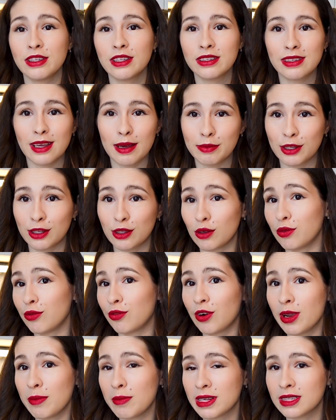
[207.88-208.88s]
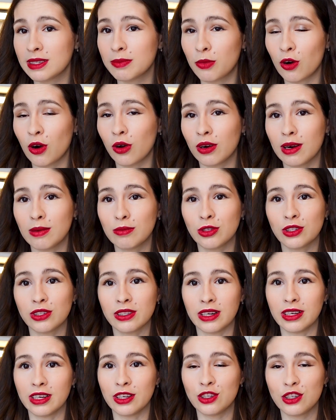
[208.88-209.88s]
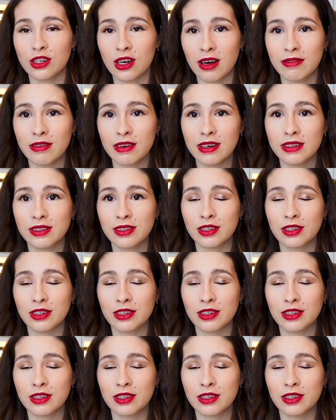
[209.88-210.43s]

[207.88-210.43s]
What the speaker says: was accepted to 3-month program to study Java,